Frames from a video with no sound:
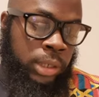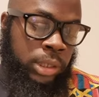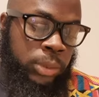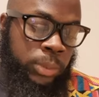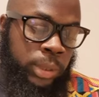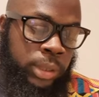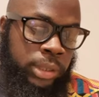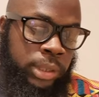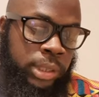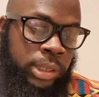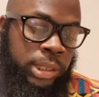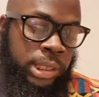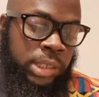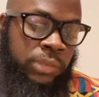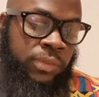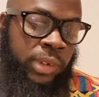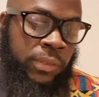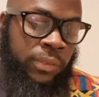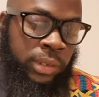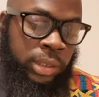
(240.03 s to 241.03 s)
and
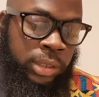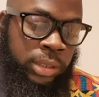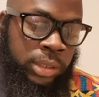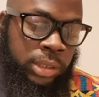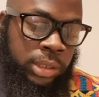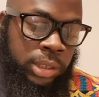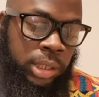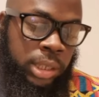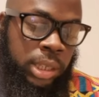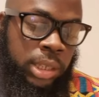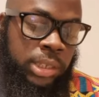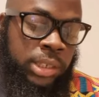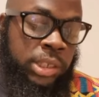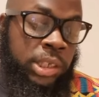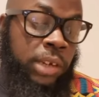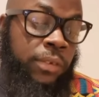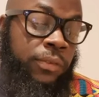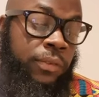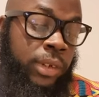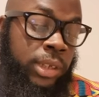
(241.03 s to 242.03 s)
26 revelers
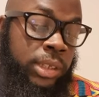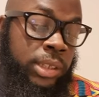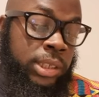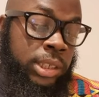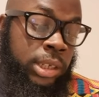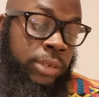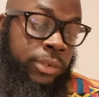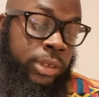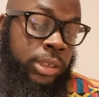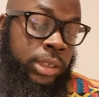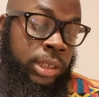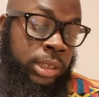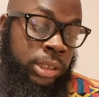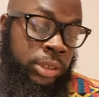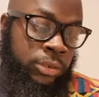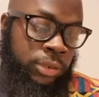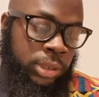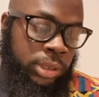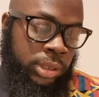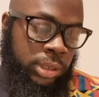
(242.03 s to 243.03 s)
suffering serious
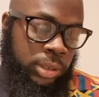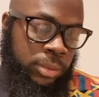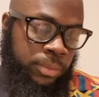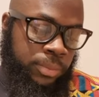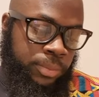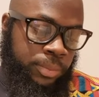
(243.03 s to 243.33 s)
injuries.